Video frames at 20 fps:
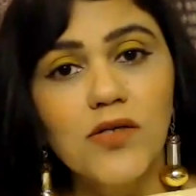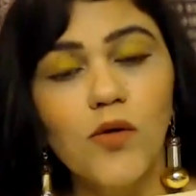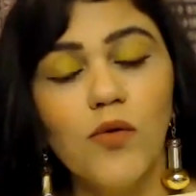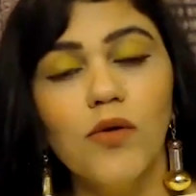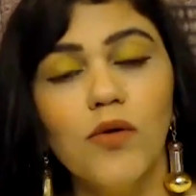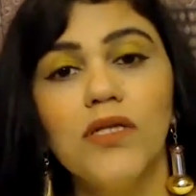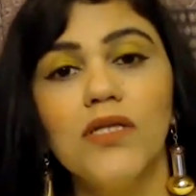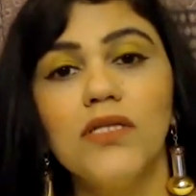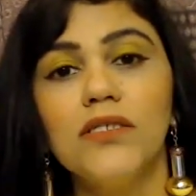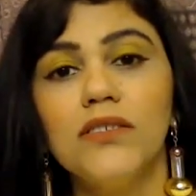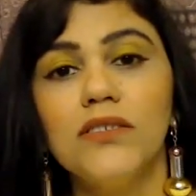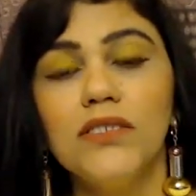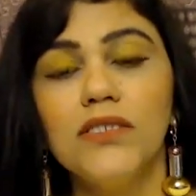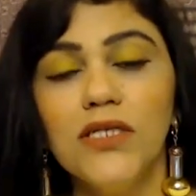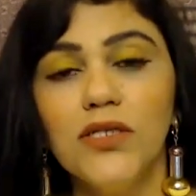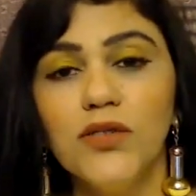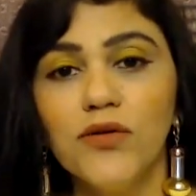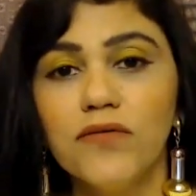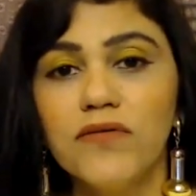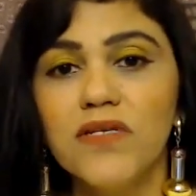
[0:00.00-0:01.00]
on the
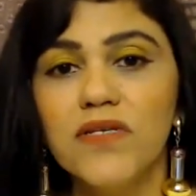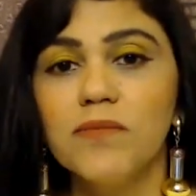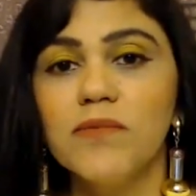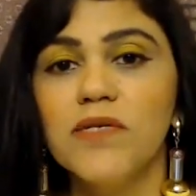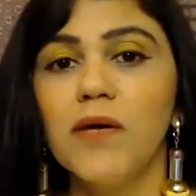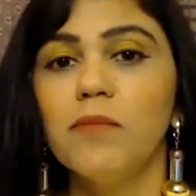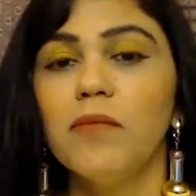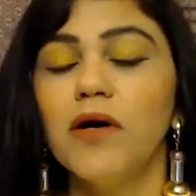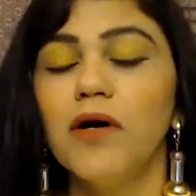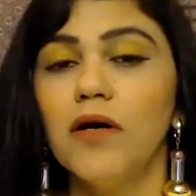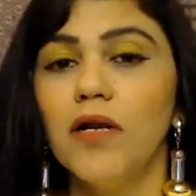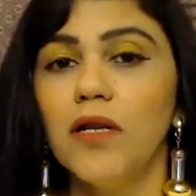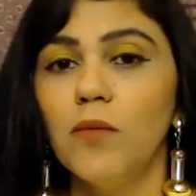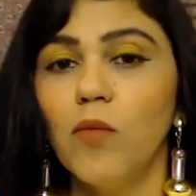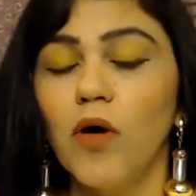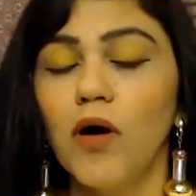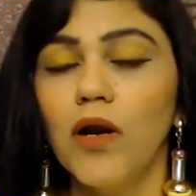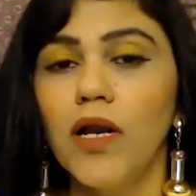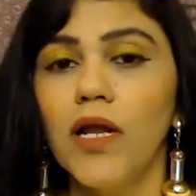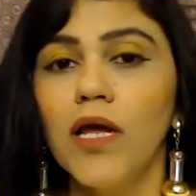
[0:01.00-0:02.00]
13th of September, early
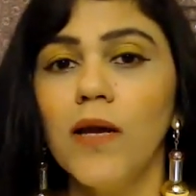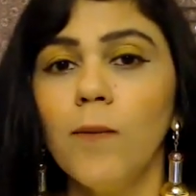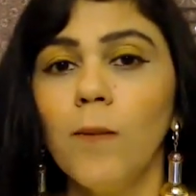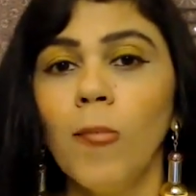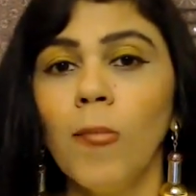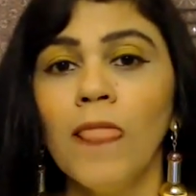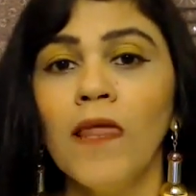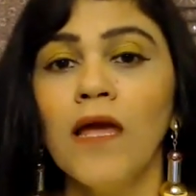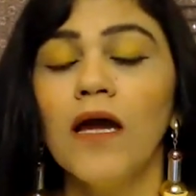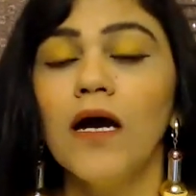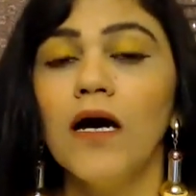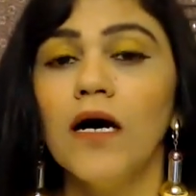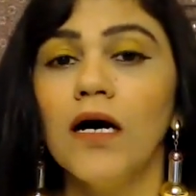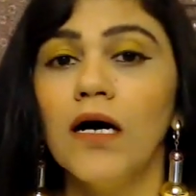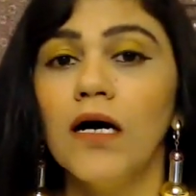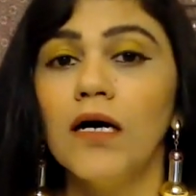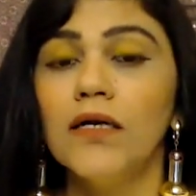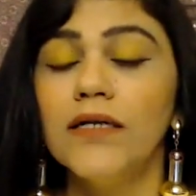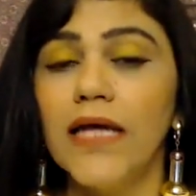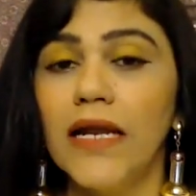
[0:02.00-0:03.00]
morning,
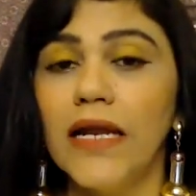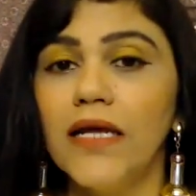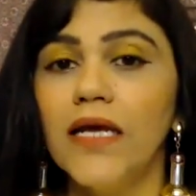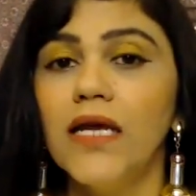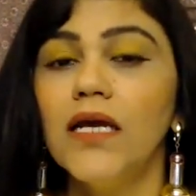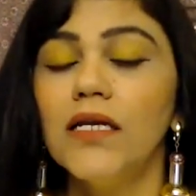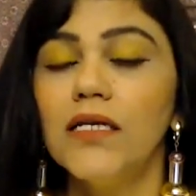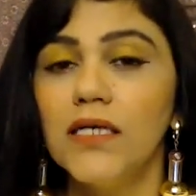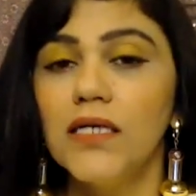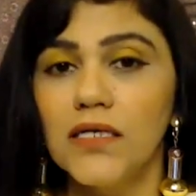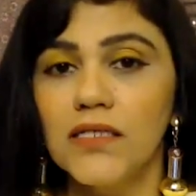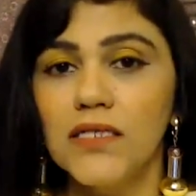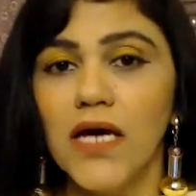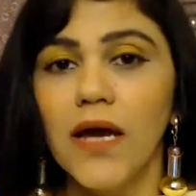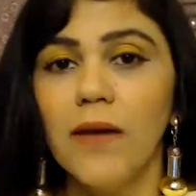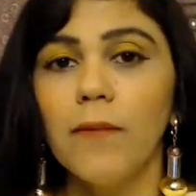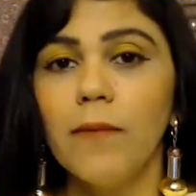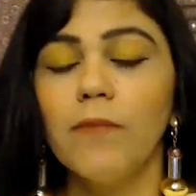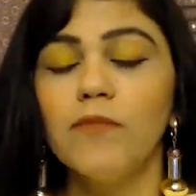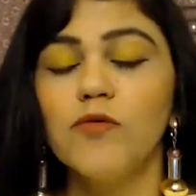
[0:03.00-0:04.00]
Delhi, India
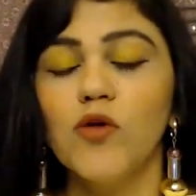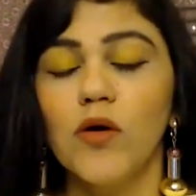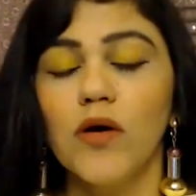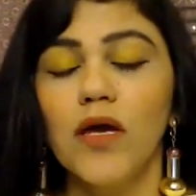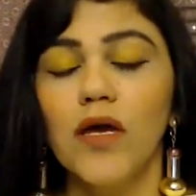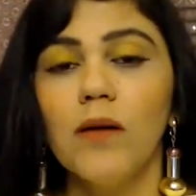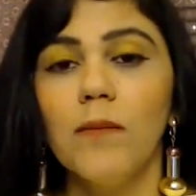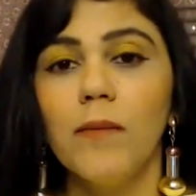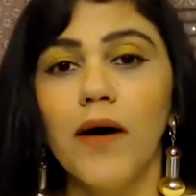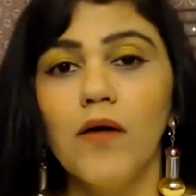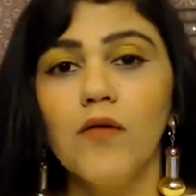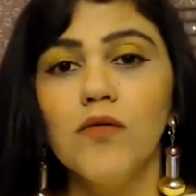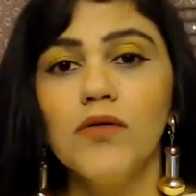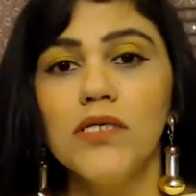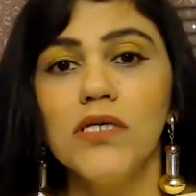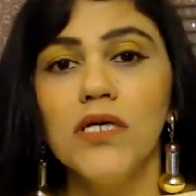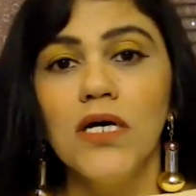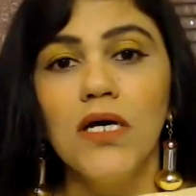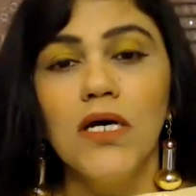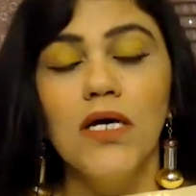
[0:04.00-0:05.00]
time I'm talking about,
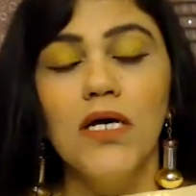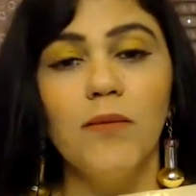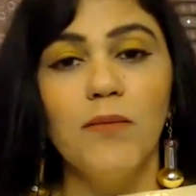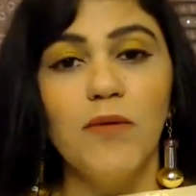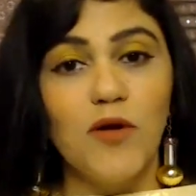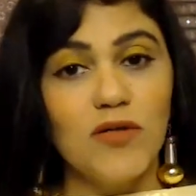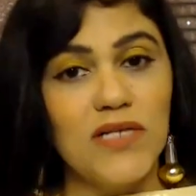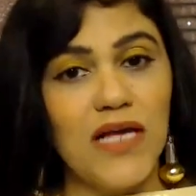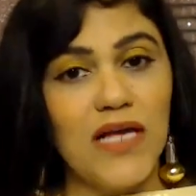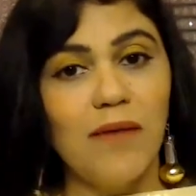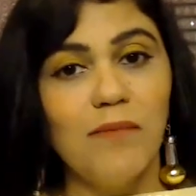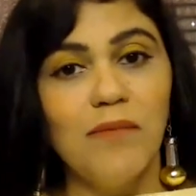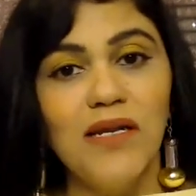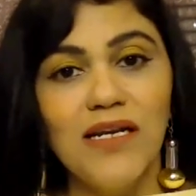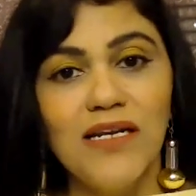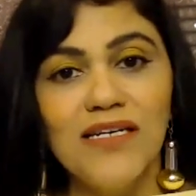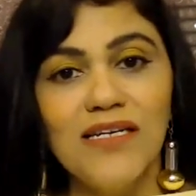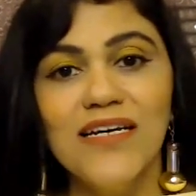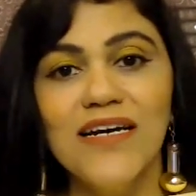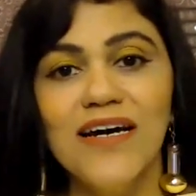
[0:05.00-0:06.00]
because I'm in
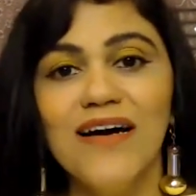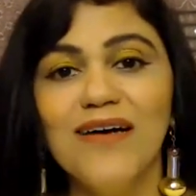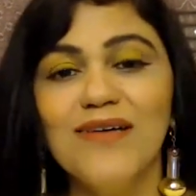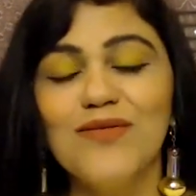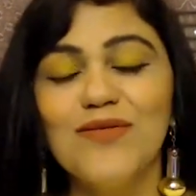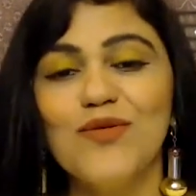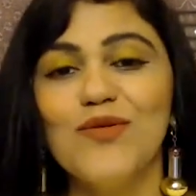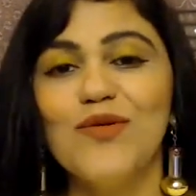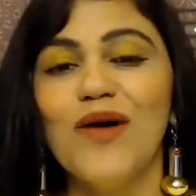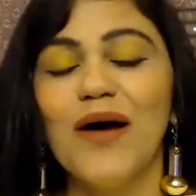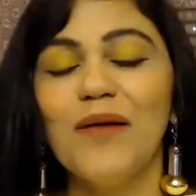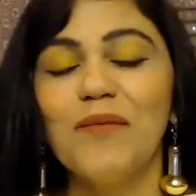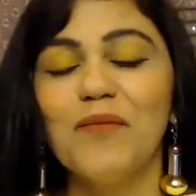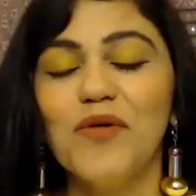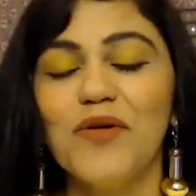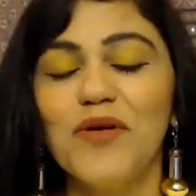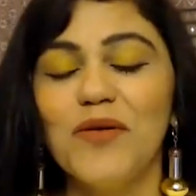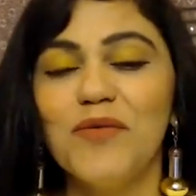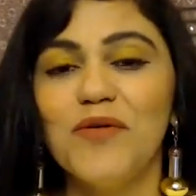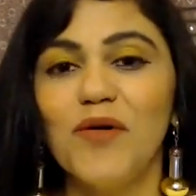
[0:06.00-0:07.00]
India. So I'm
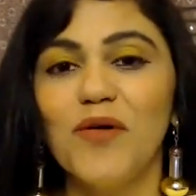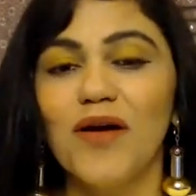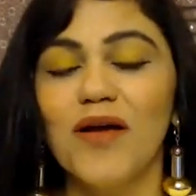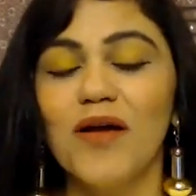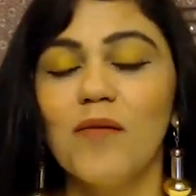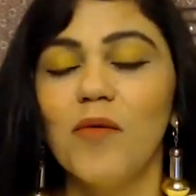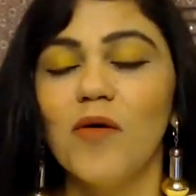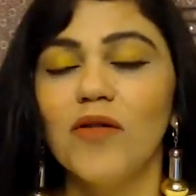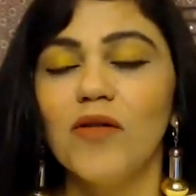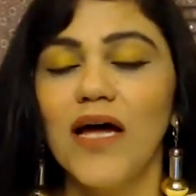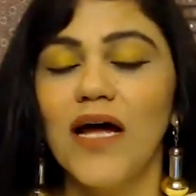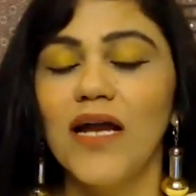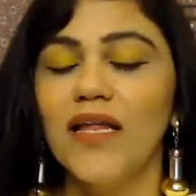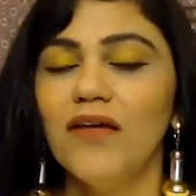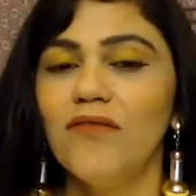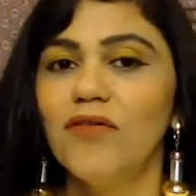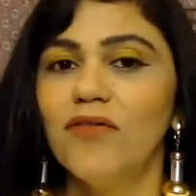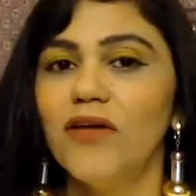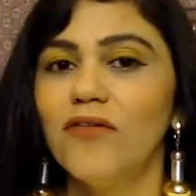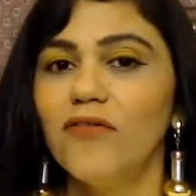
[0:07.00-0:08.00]
going to be talking about that.
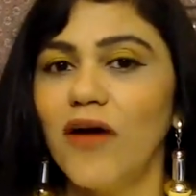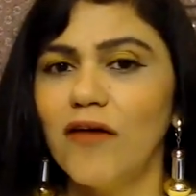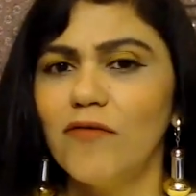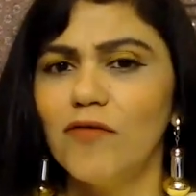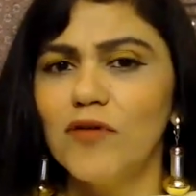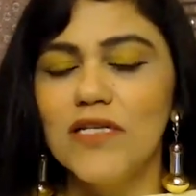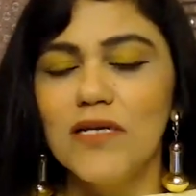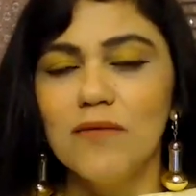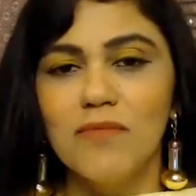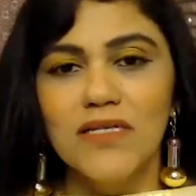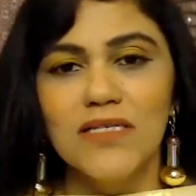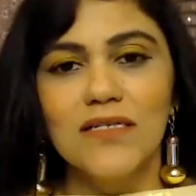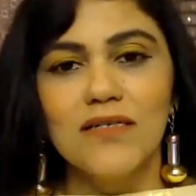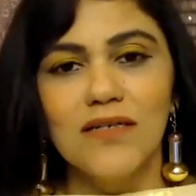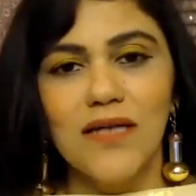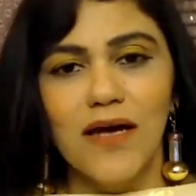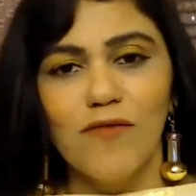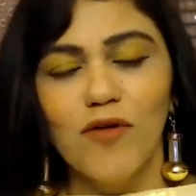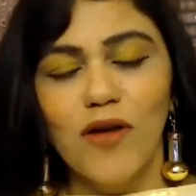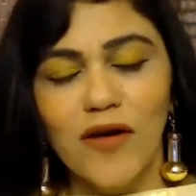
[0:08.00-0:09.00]
Even if I was in Muscat,
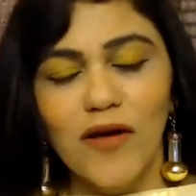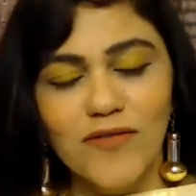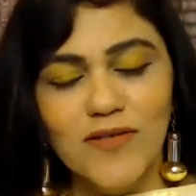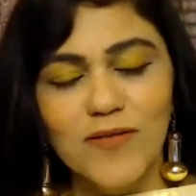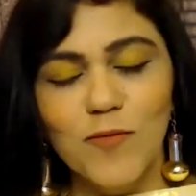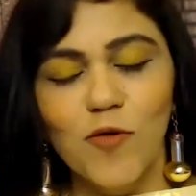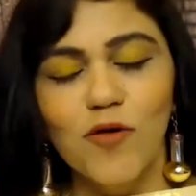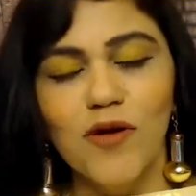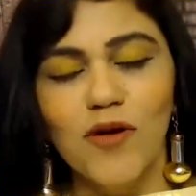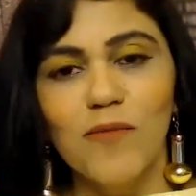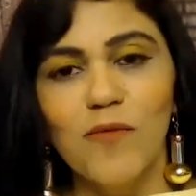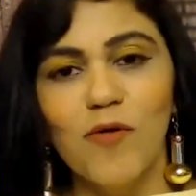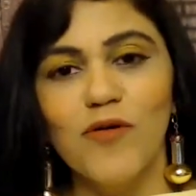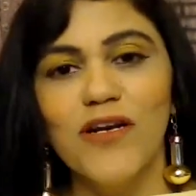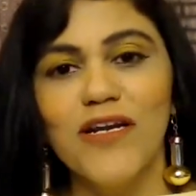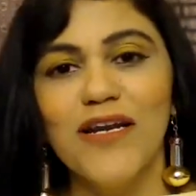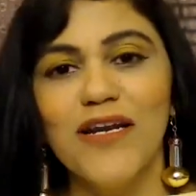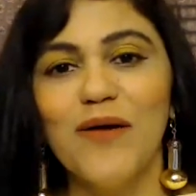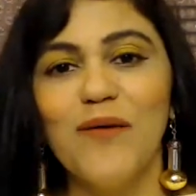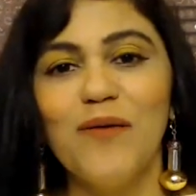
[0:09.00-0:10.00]
I would have spoken about
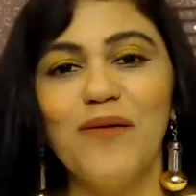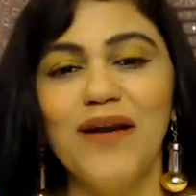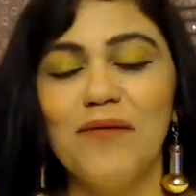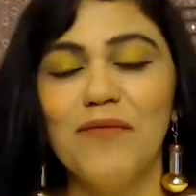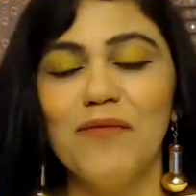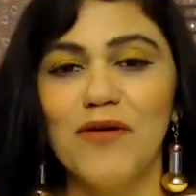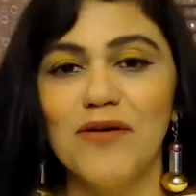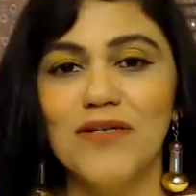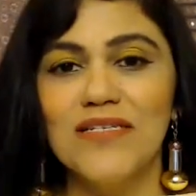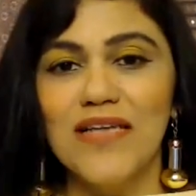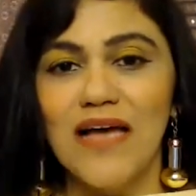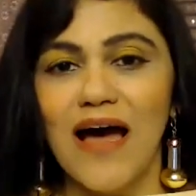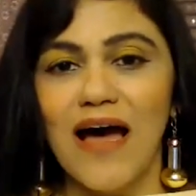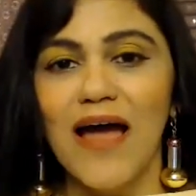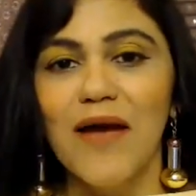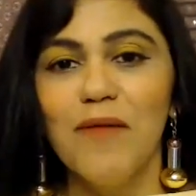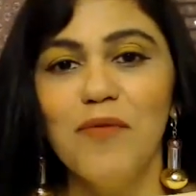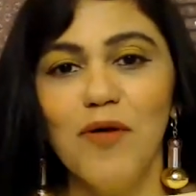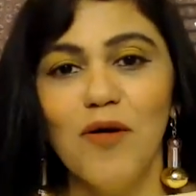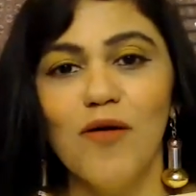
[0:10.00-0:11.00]
India only because
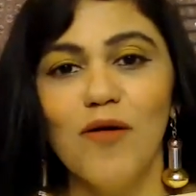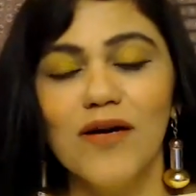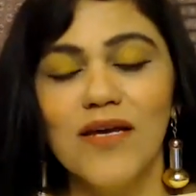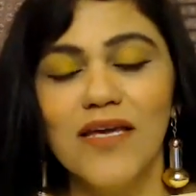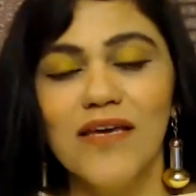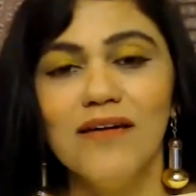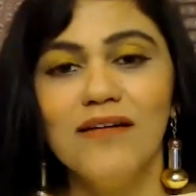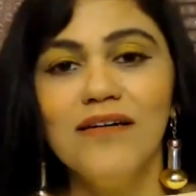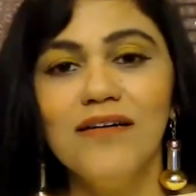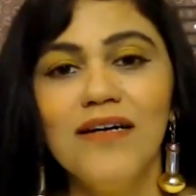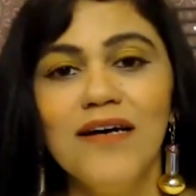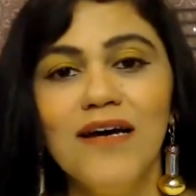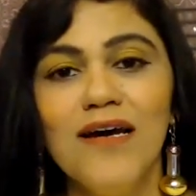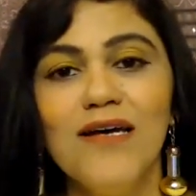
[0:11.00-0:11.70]
I belong here.